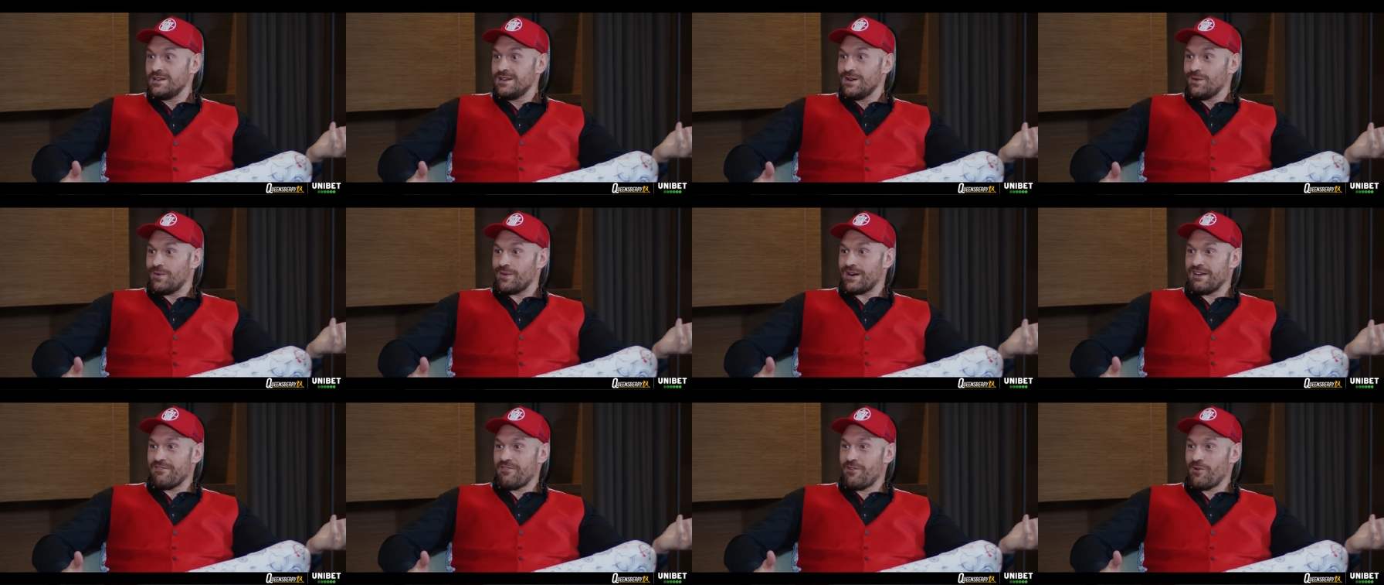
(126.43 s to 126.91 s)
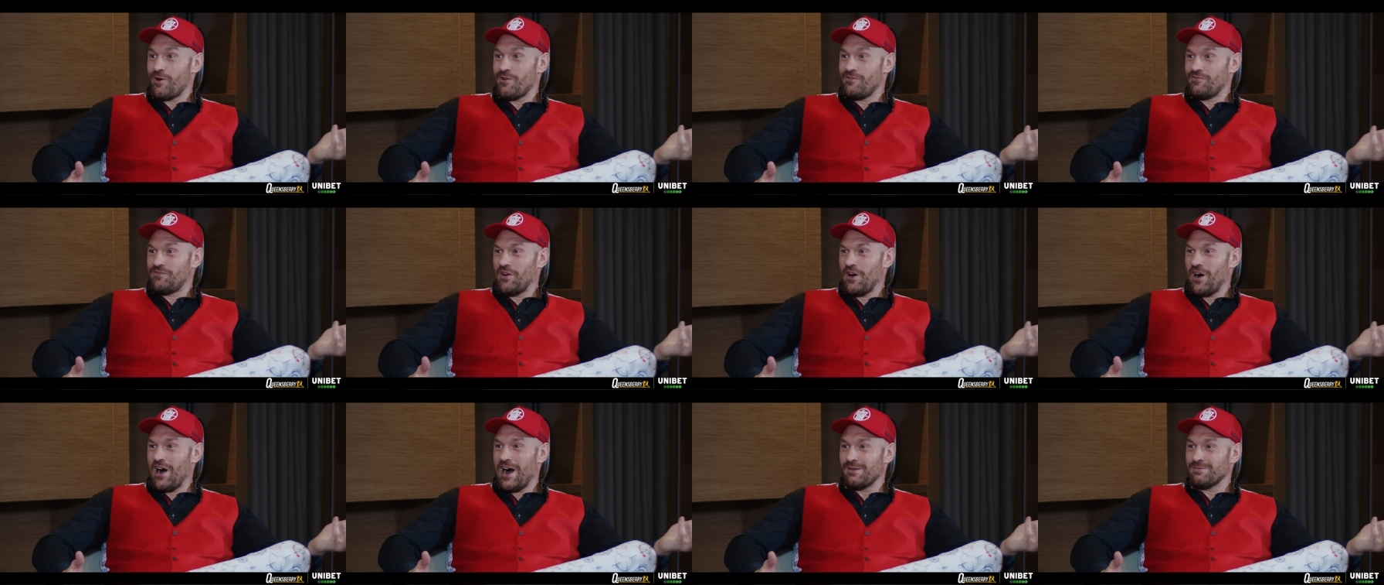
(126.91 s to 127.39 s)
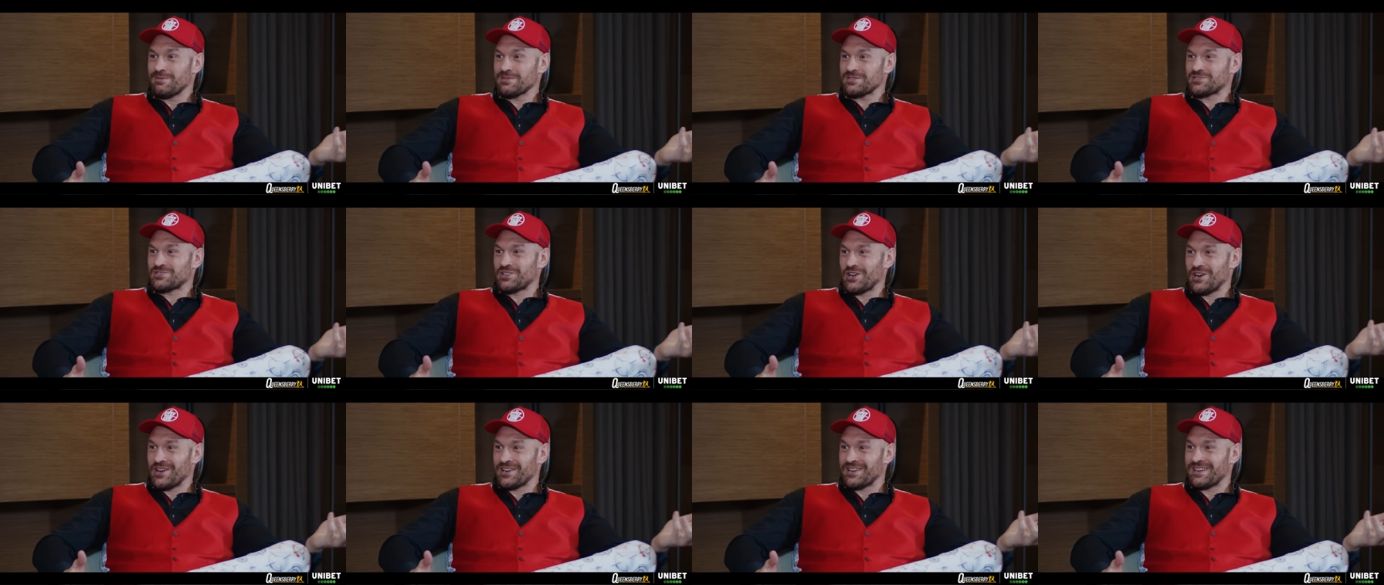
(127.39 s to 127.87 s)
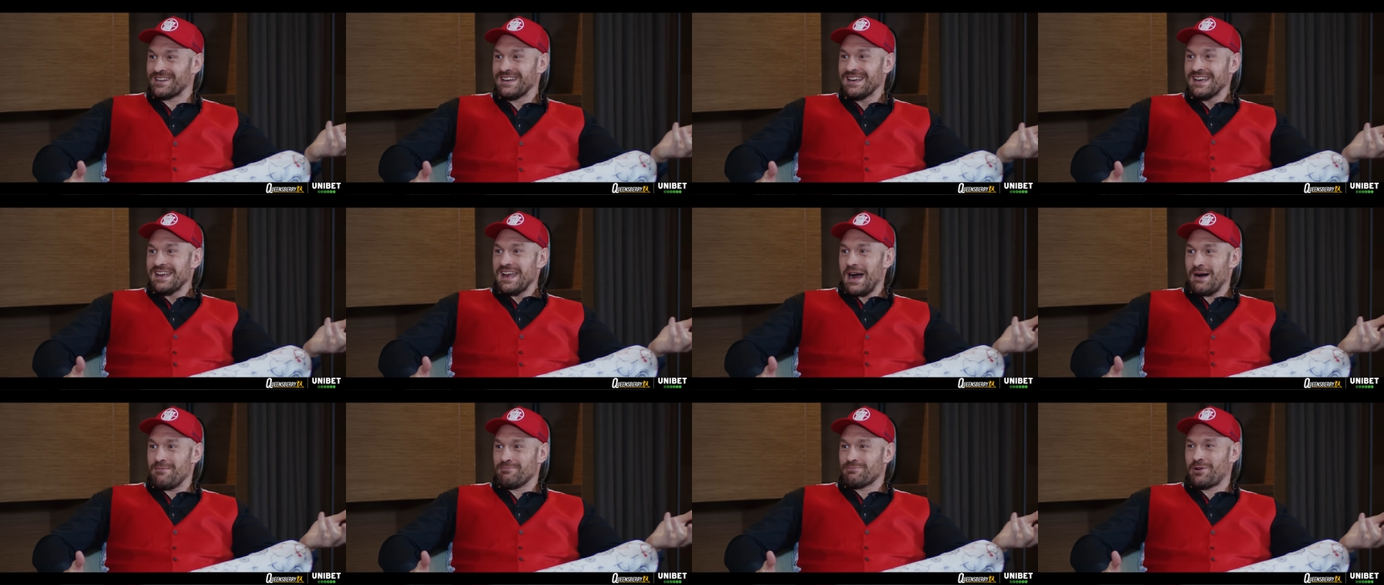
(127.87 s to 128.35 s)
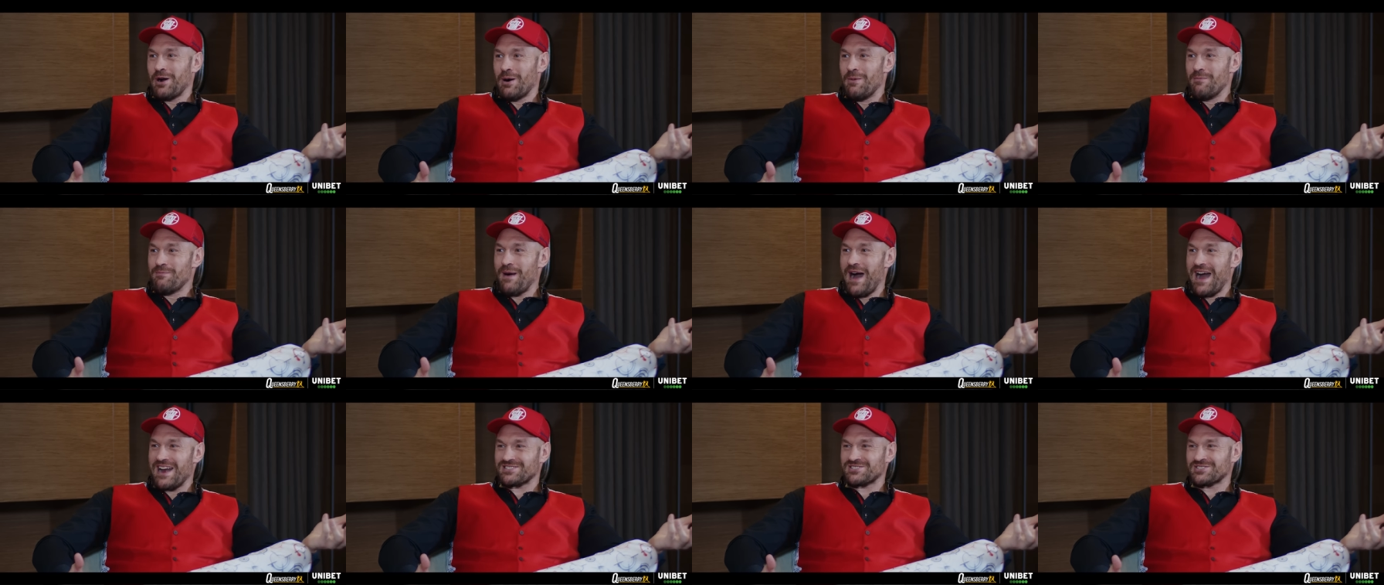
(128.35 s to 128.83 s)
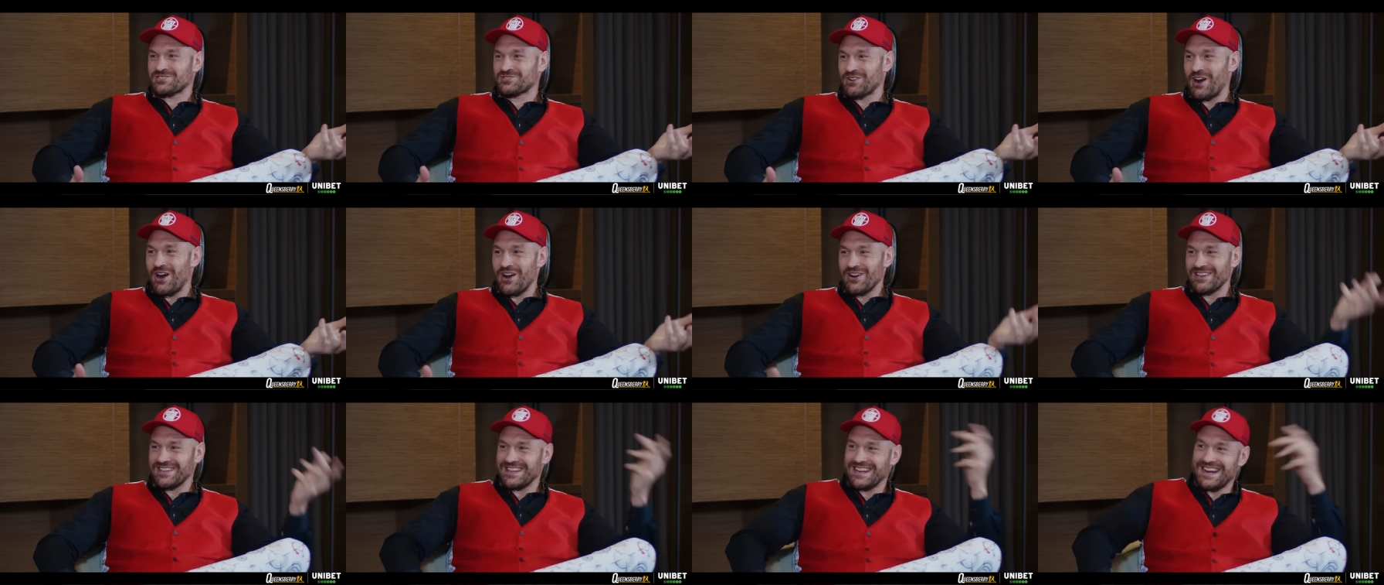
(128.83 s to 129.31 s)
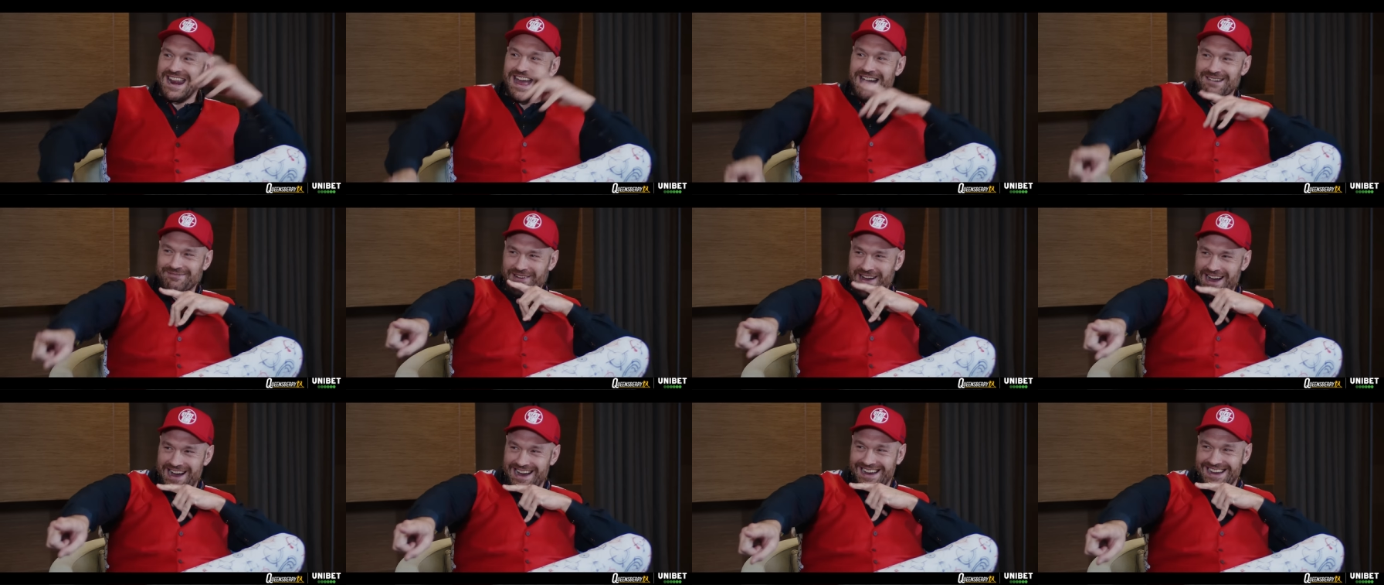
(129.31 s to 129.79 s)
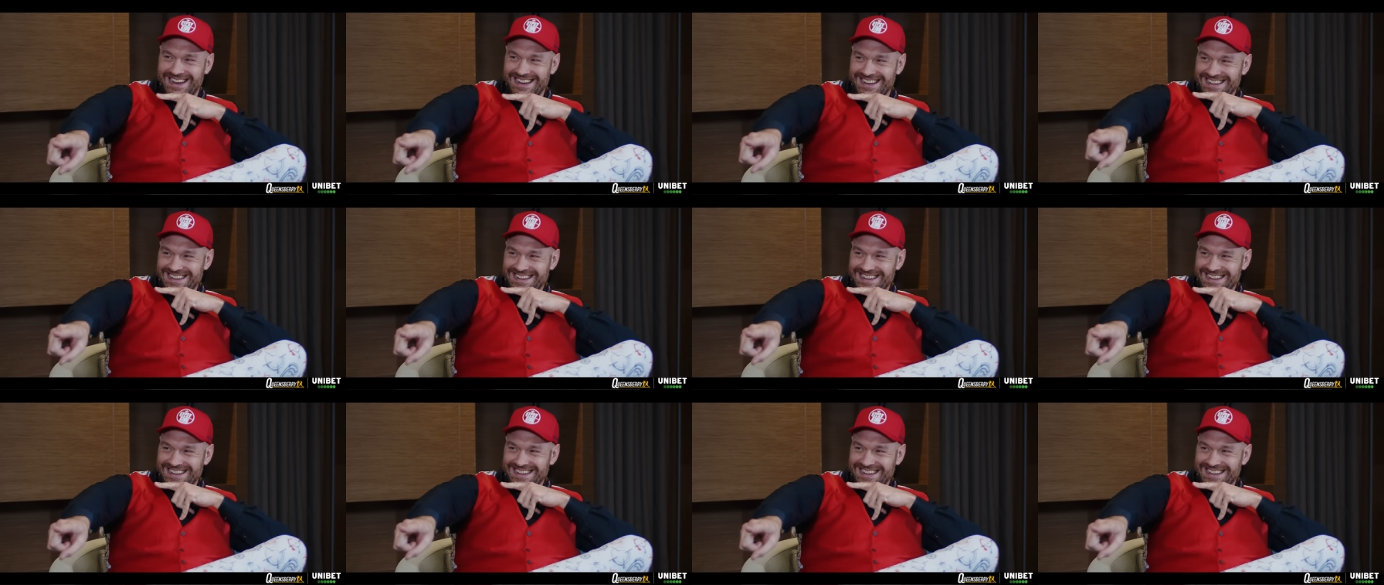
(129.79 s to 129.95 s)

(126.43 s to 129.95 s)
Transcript: when everyone thought I was done, I'm come back stronger than ever.